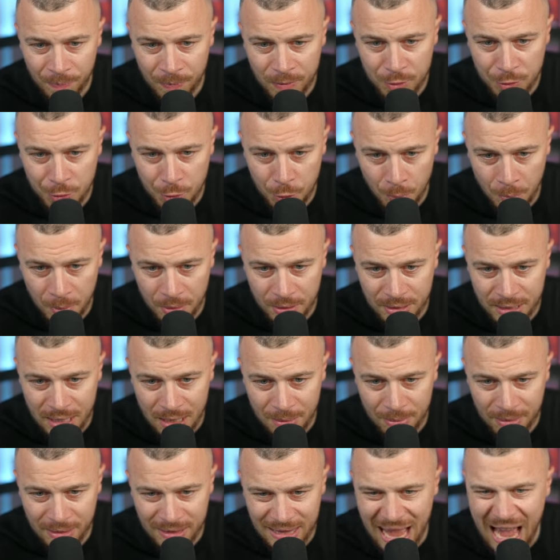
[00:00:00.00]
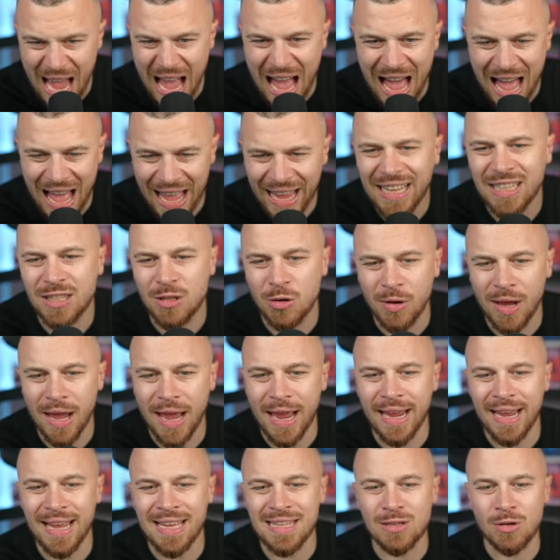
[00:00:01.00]
Super sub, but nah, it's
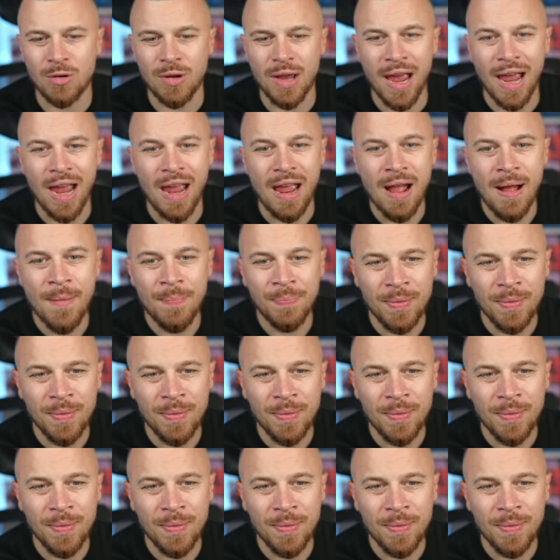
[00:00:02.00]
okay. It's okay.